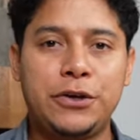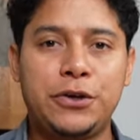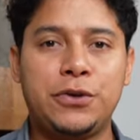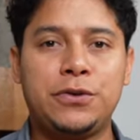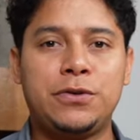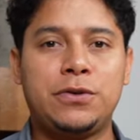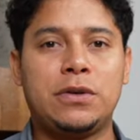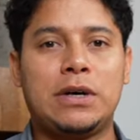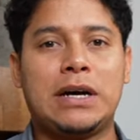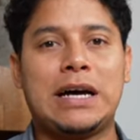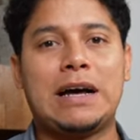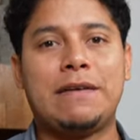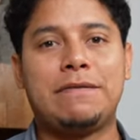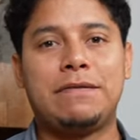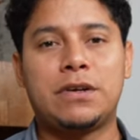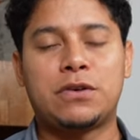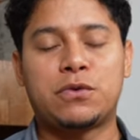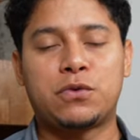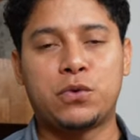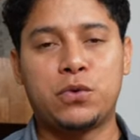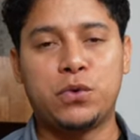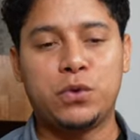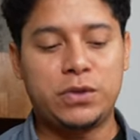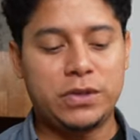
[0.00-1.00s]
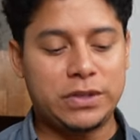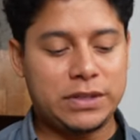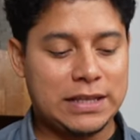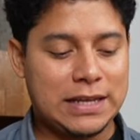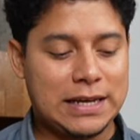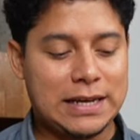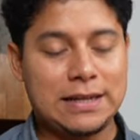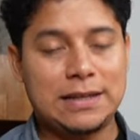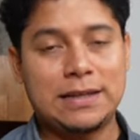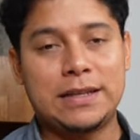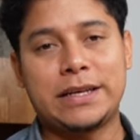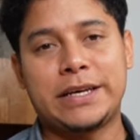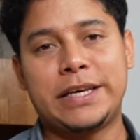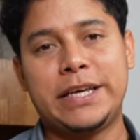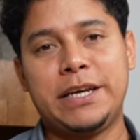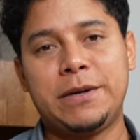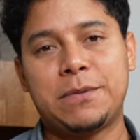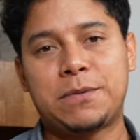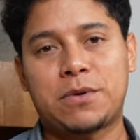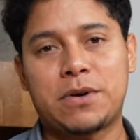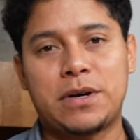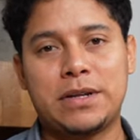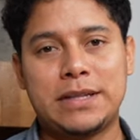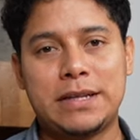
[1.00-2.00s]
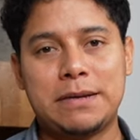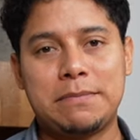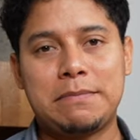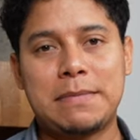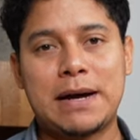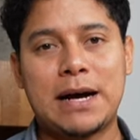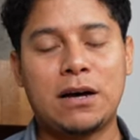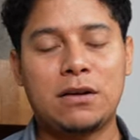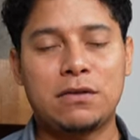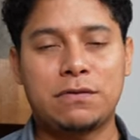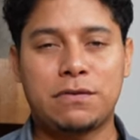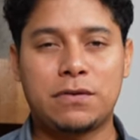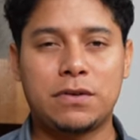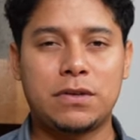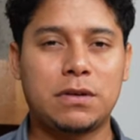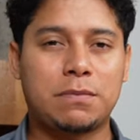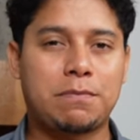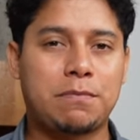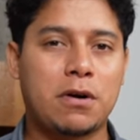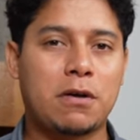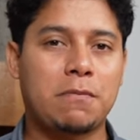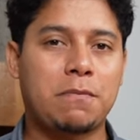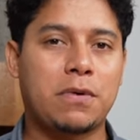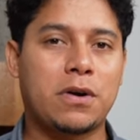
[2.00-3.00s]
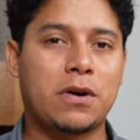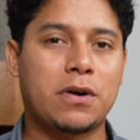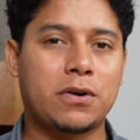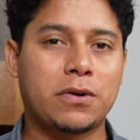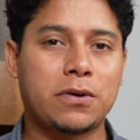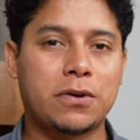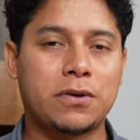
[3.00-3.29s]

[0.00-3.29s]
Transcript: I used to have the Root stand, the keyboard and the mouse for the proper